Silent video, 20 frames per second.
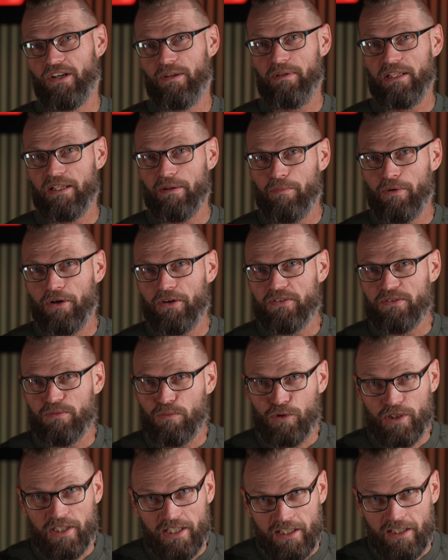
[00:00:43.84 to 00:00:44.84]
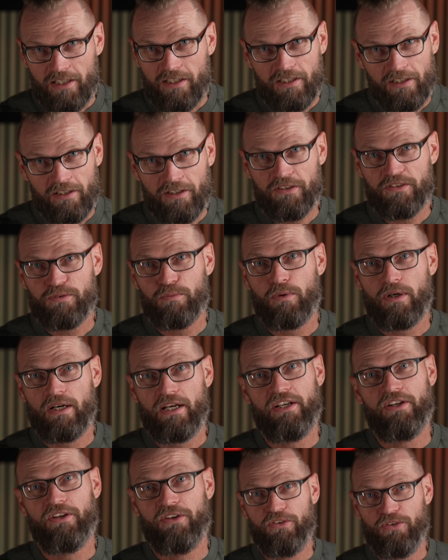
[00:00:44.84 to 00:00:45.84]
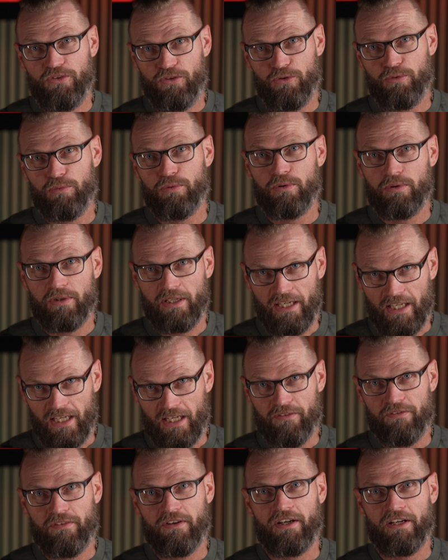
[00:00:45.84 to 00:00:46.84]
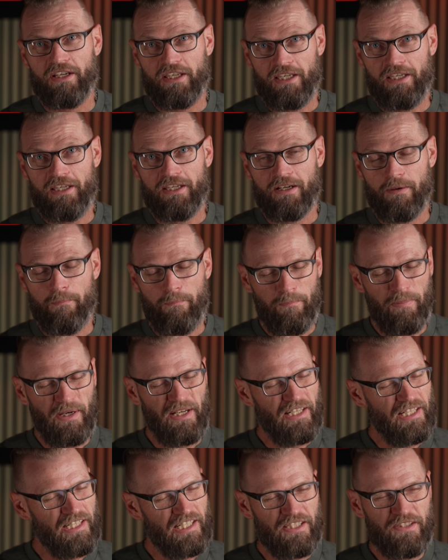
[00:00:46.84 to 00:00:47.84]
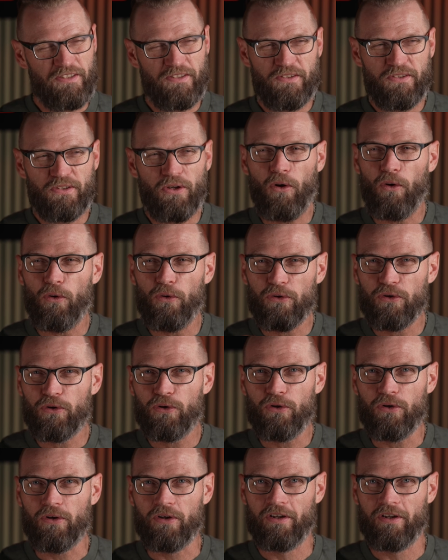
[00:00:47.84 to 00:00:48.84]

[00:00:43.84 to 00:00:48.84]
to be the most ridiculous one you will ever hear, but it is so good.